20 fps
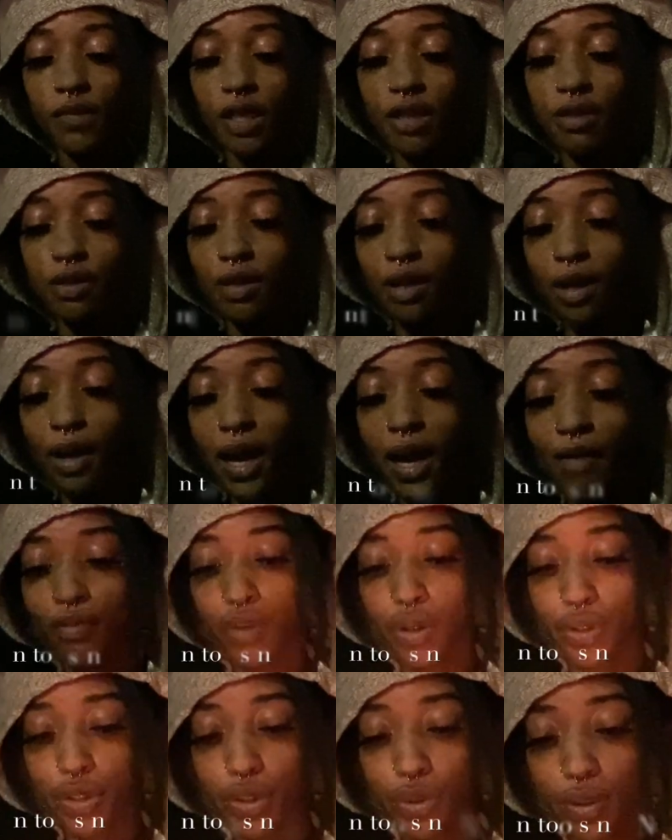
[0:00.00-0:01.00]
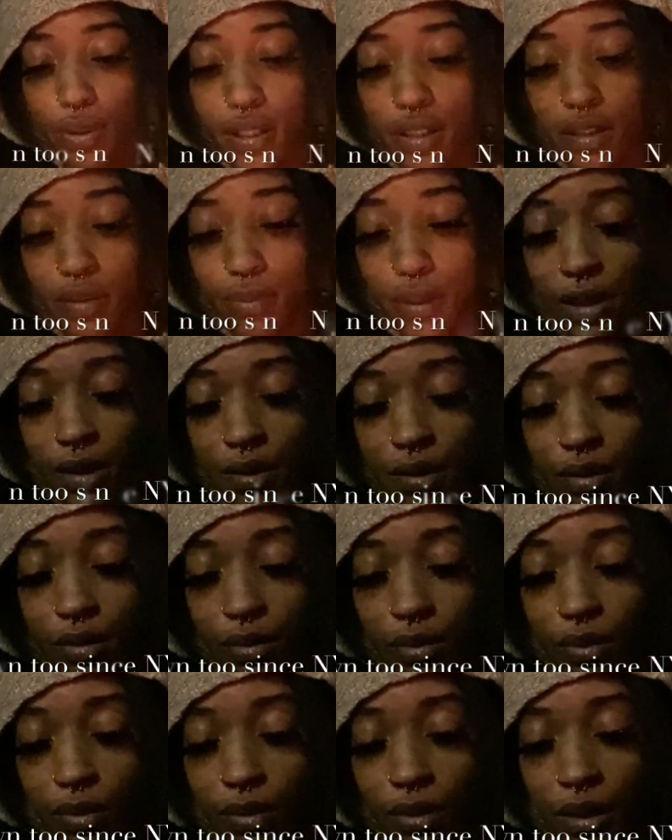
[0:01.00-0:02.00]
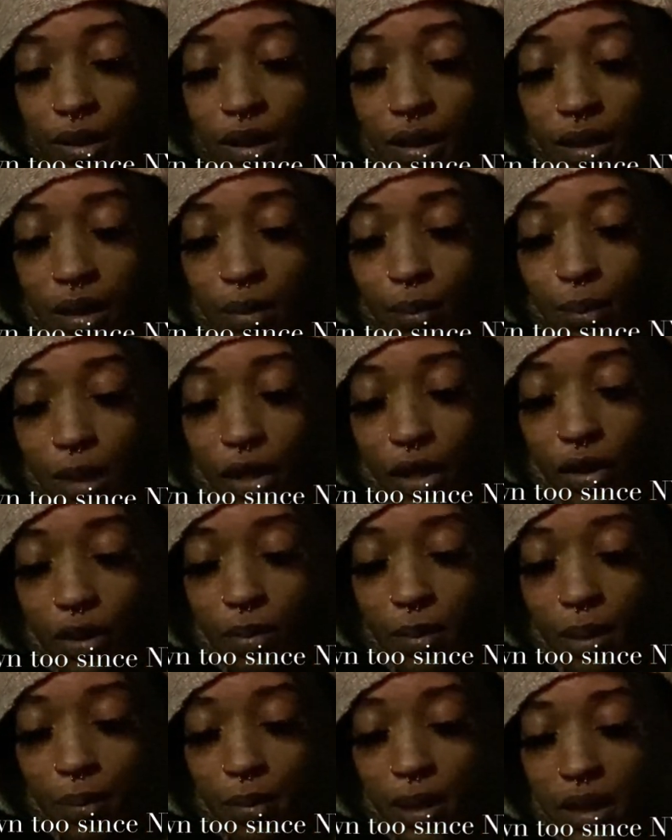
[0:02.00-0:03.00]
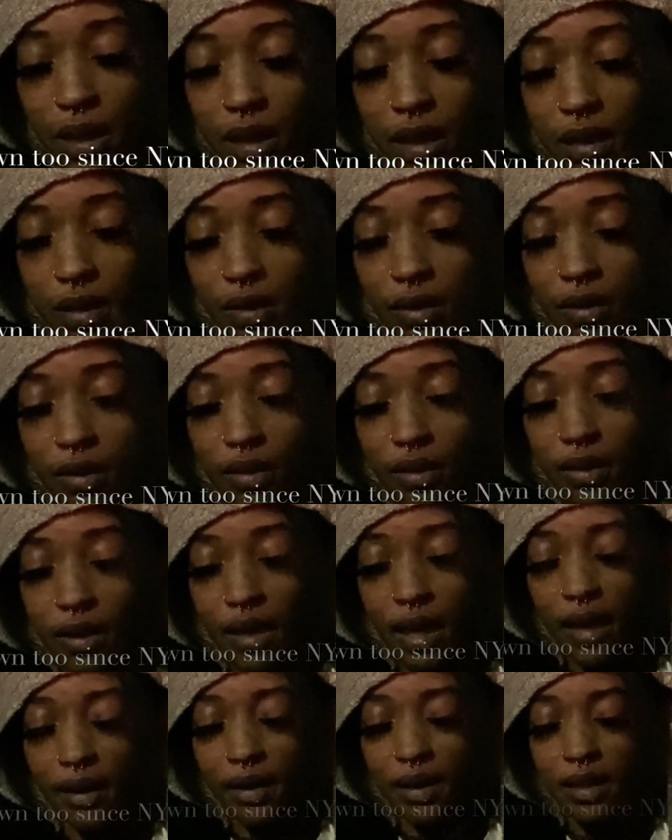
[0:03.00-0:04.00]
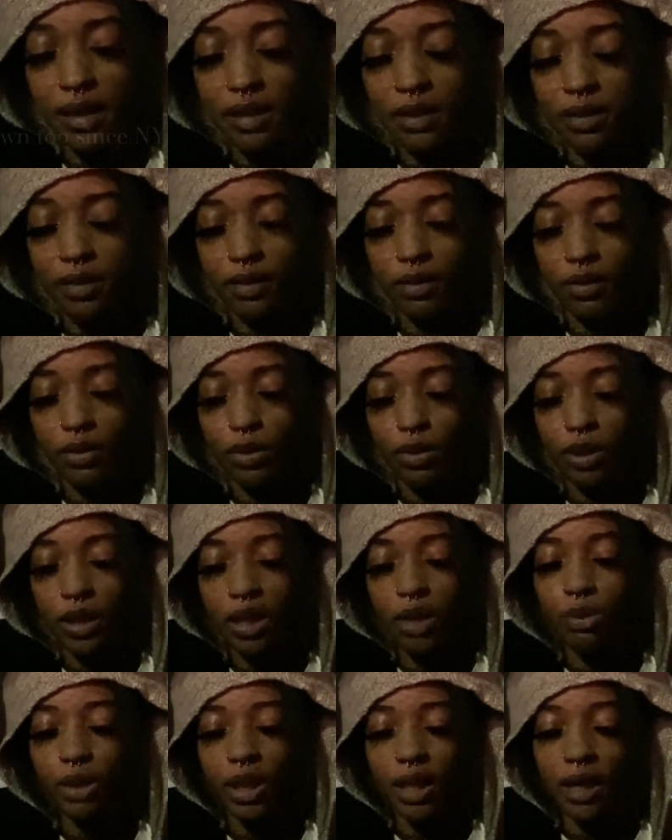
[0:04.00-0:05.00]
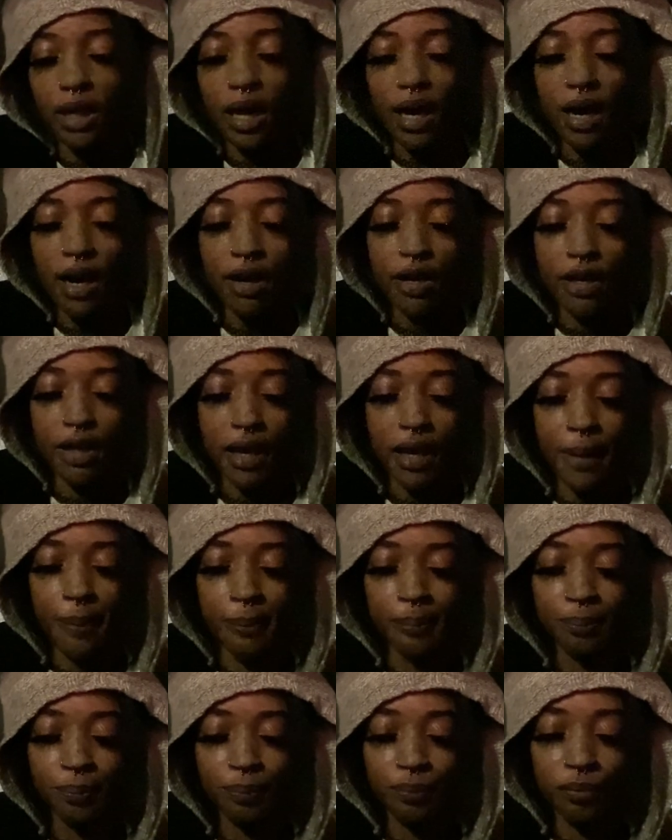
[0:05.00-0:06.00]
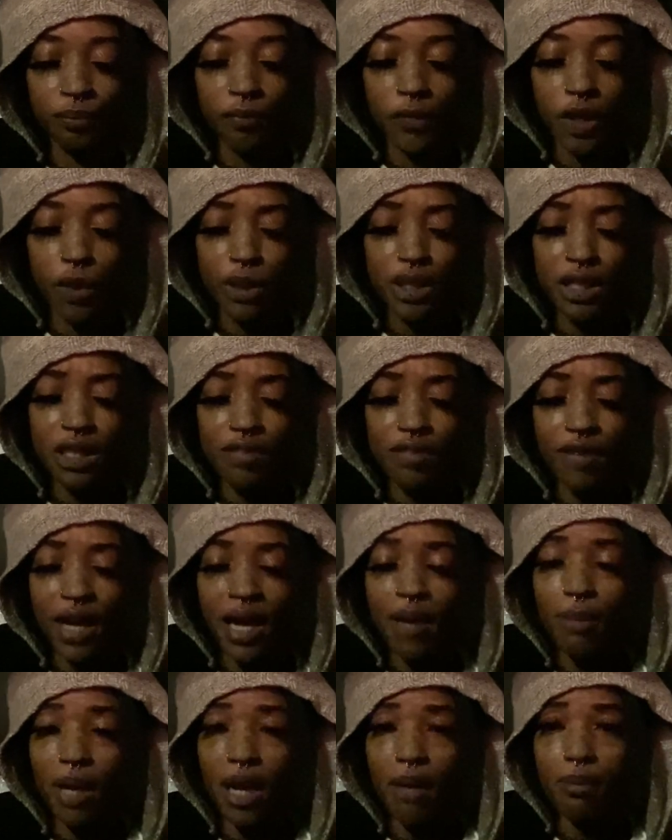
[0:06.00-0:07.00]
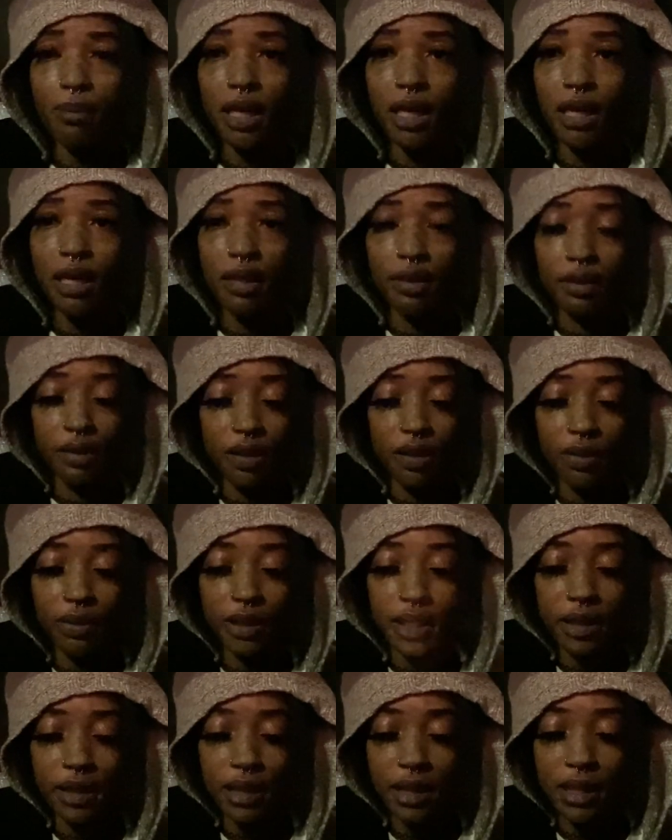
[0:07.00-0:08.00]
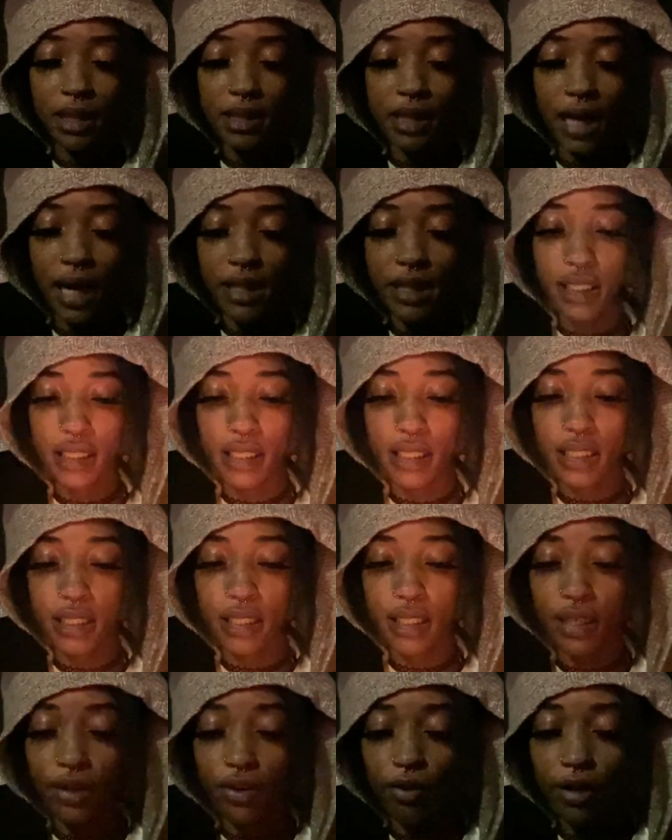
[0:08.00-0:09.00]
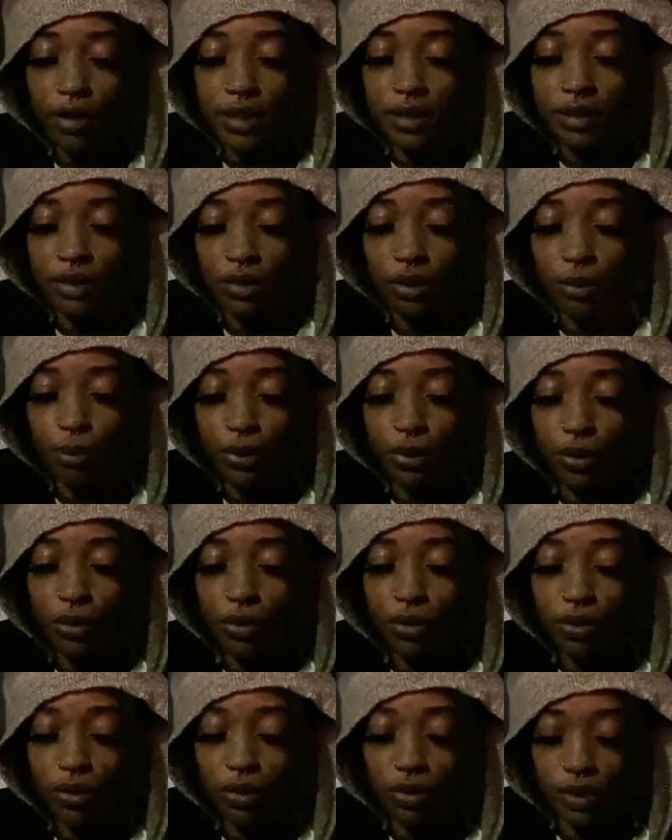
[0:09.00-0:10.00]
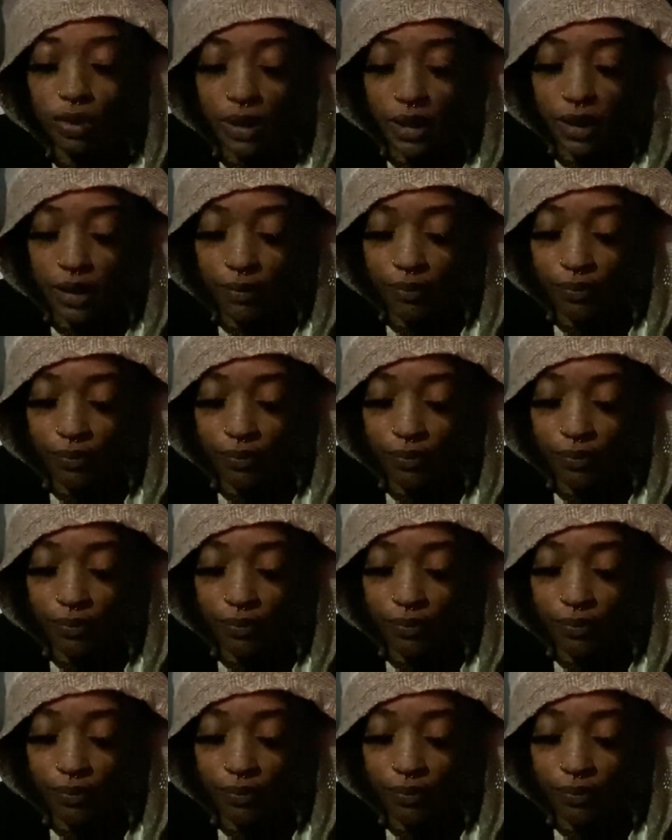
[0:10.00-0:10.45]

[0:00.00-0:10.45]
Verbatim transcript: So now I have no choice but to make all my money at this new club that I got hired at. Which is fine by me. The only thing is I just need to get crazy on the pole. Like